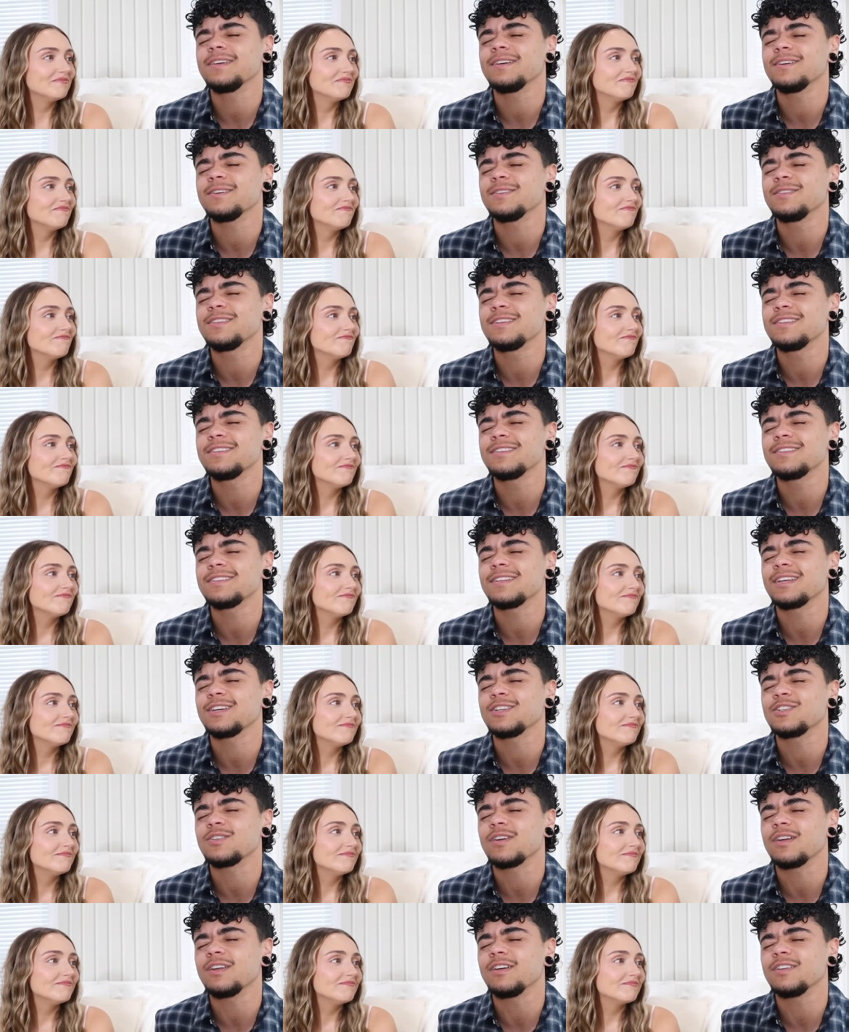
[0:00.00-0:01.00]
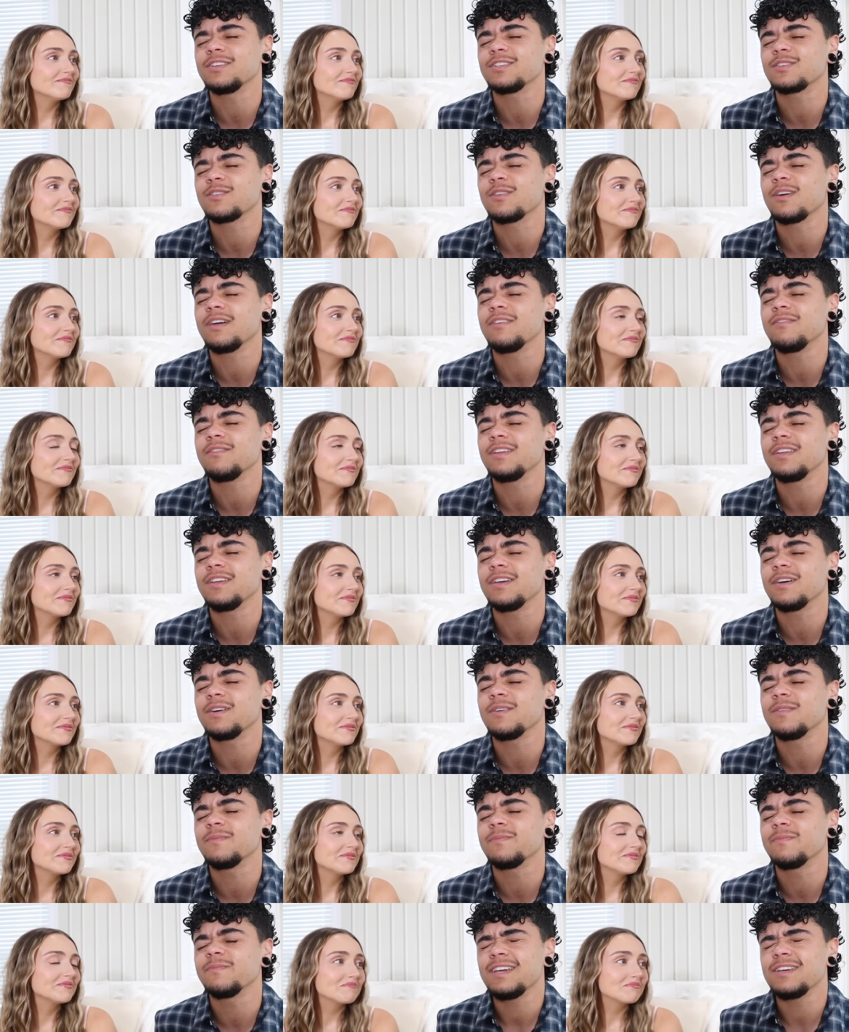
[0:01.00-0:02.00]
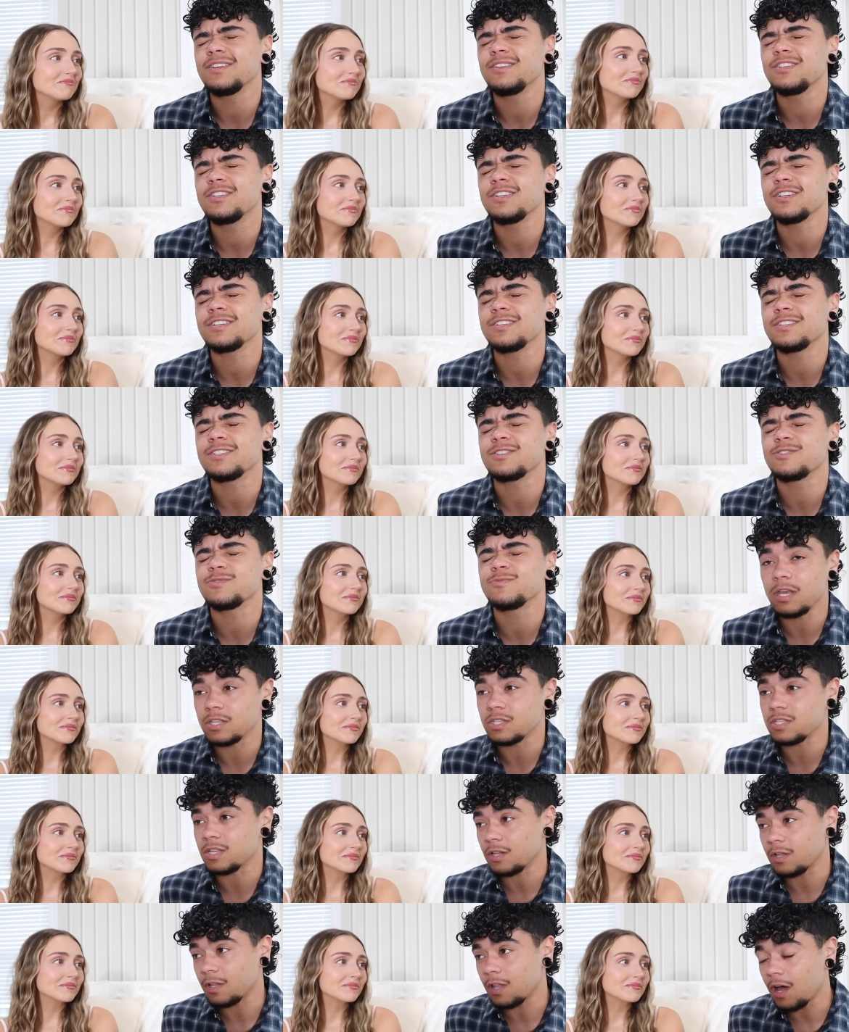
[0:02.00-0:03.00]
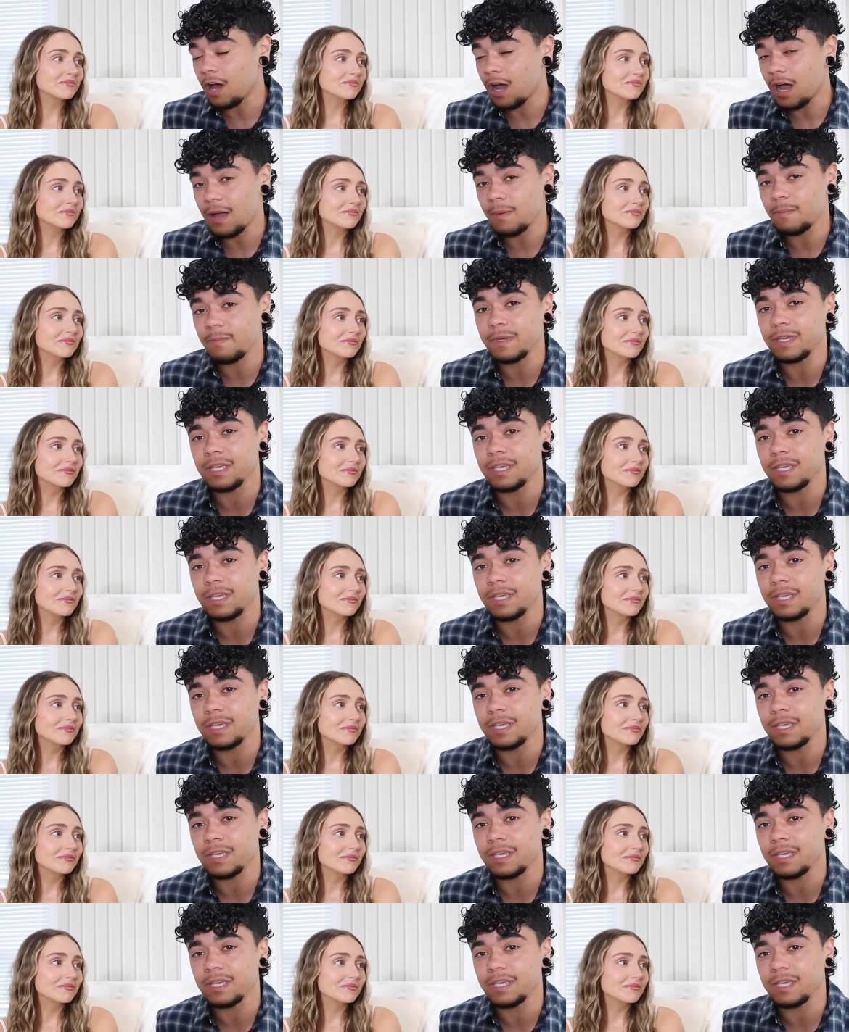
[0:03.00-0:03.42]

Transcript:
Speaker 1: Yeah, this is like a try not to cry video. It's just, it's a lot